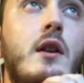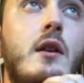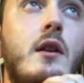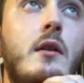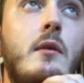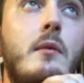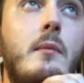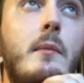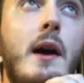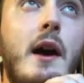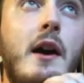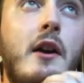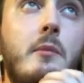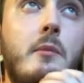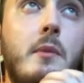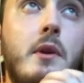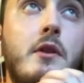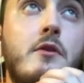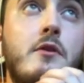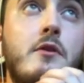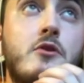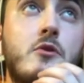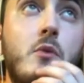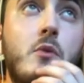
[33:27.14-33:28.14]
Mac
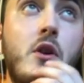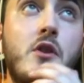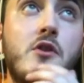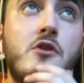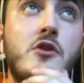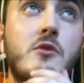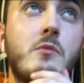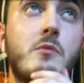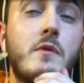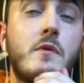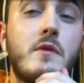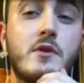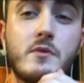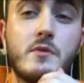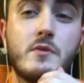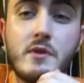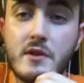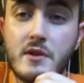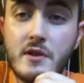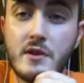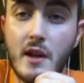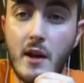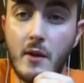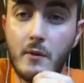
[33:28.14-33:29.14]
Miller's Watching Movies with the
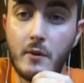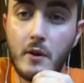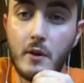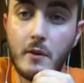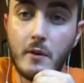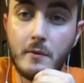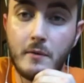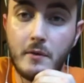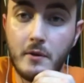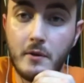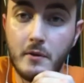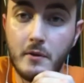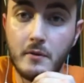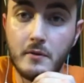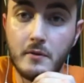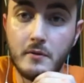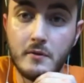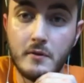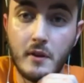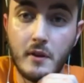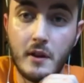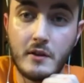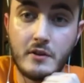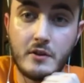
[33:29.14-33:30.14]
Sound Off too,
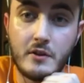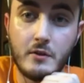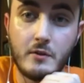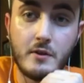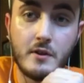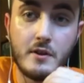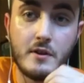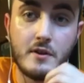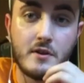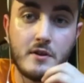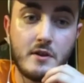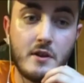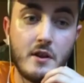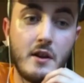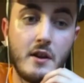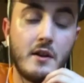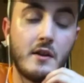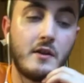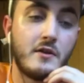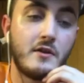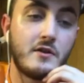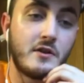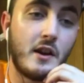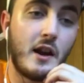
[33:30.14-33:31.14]
like still to this day,
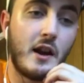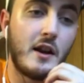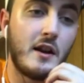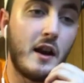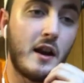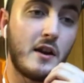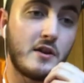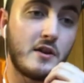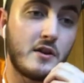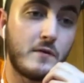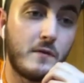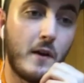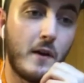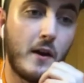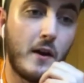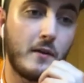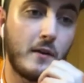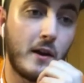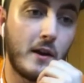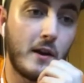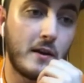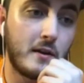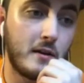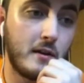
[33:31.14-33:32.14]
because I just find
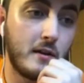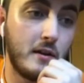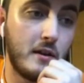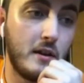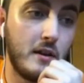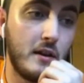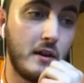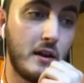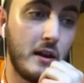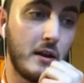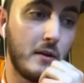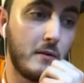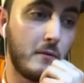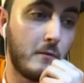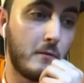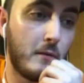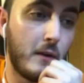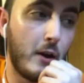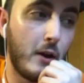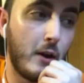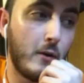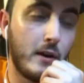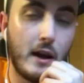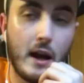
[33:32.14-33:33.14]
like it
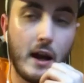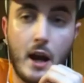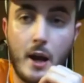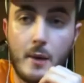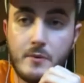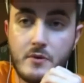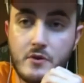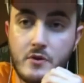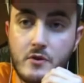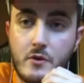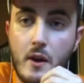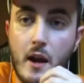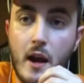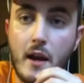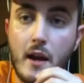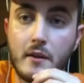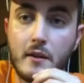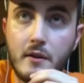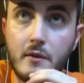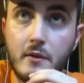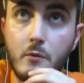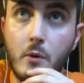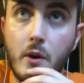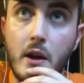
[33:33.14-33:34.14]
very
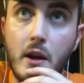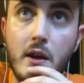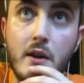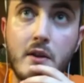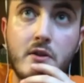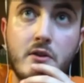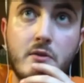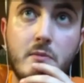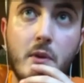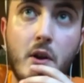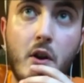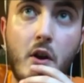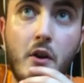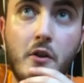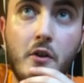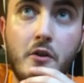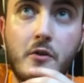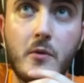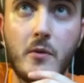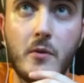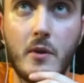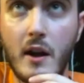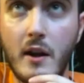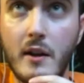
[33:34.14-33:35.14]
abstract in ways, but
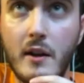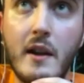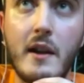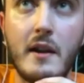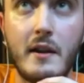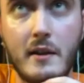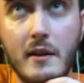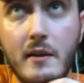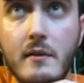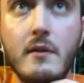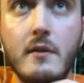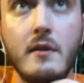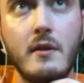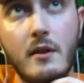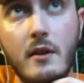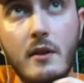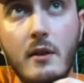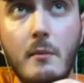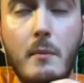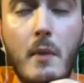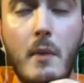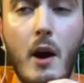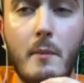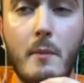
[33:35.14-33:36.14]
also kind of like
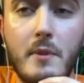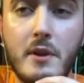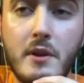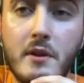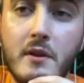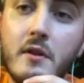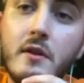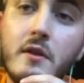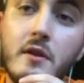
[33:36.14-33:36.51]
boppy.